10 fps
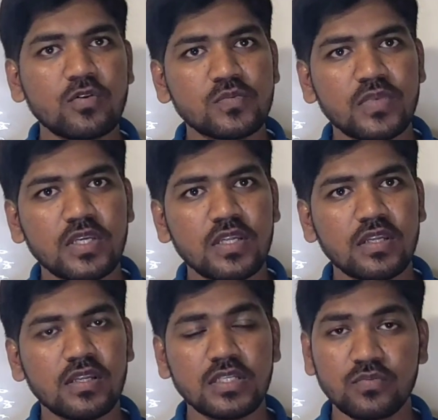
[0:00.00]
to speak in
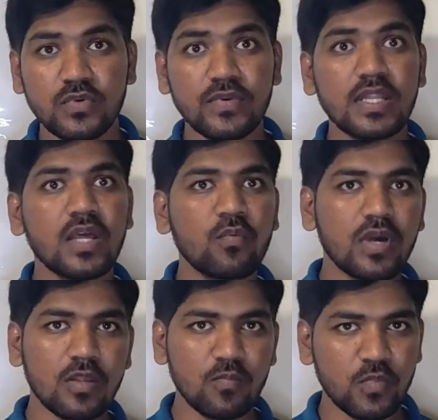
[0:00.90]
English we will
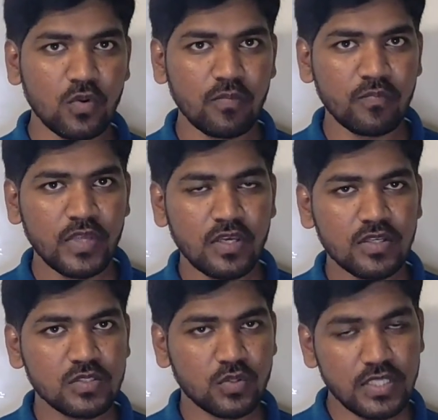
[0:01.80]
never improve.
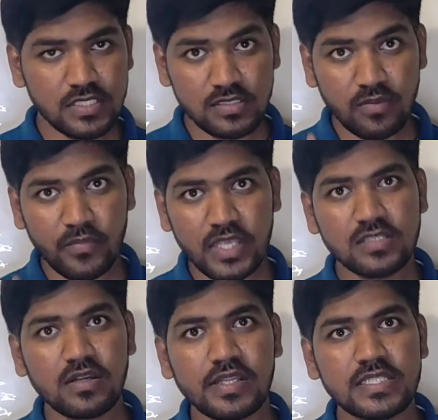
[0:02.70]
So this is the
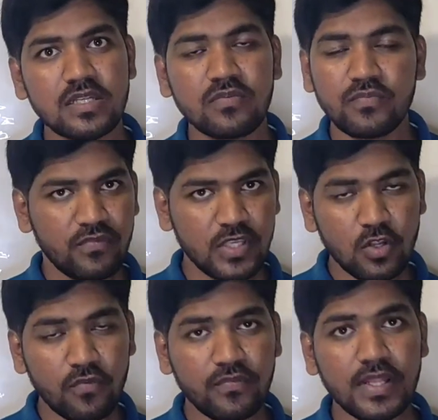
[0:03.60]
major reason.
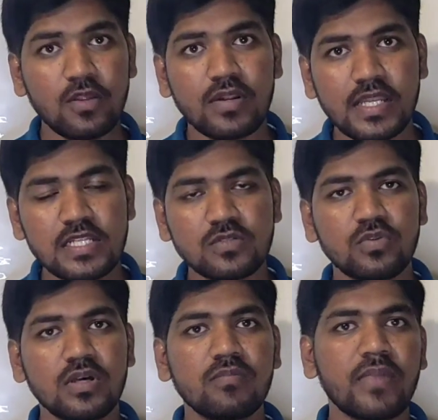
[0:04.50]
Fear of failure leads
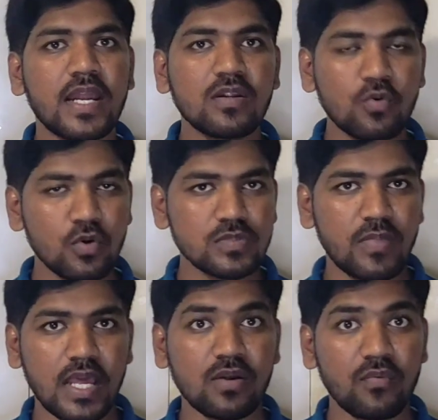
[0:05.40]
to the mind goes
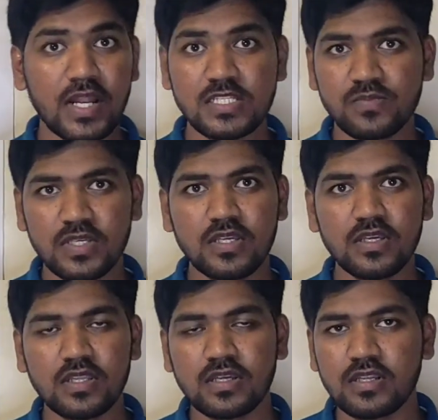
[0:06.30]
blank while
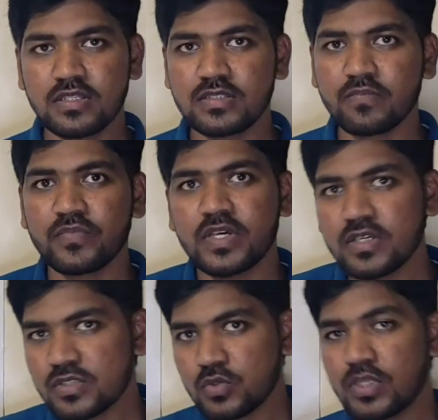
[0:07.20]
speaking in English.
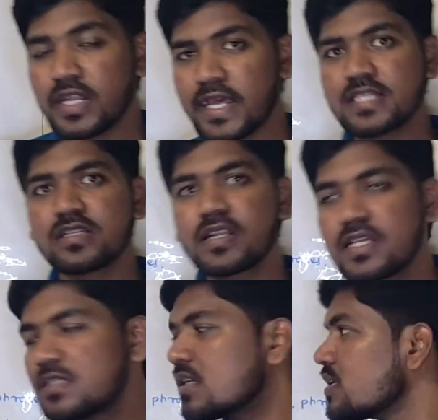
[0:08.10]
So the next
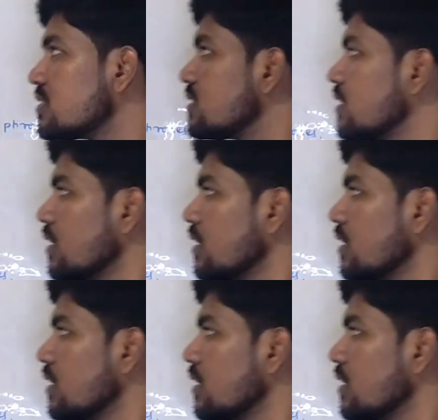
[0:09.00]
reason is